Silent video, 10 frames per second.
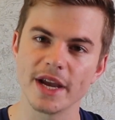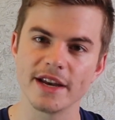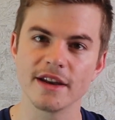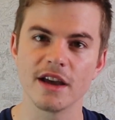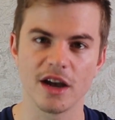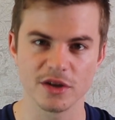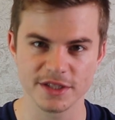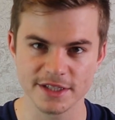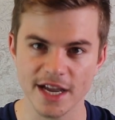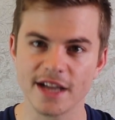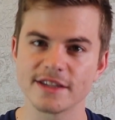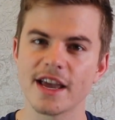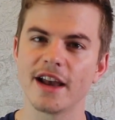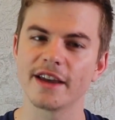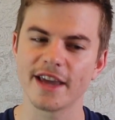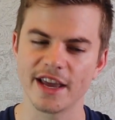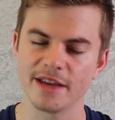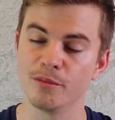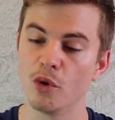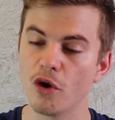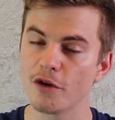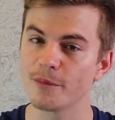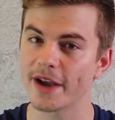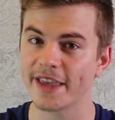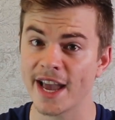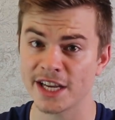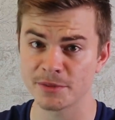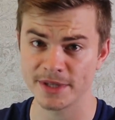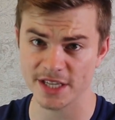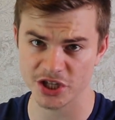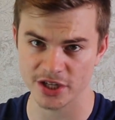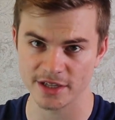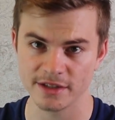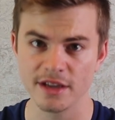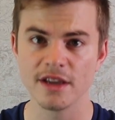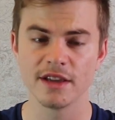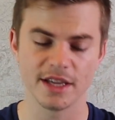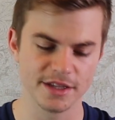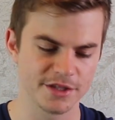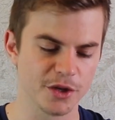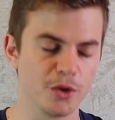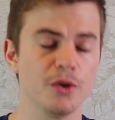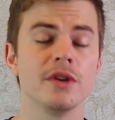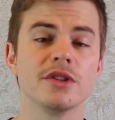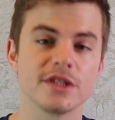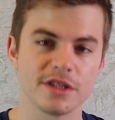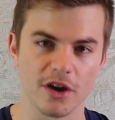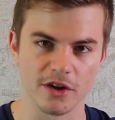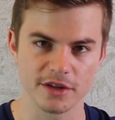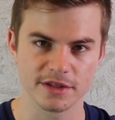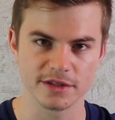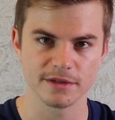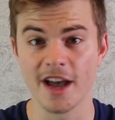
when I'll start allocating more of my cash position into stocks.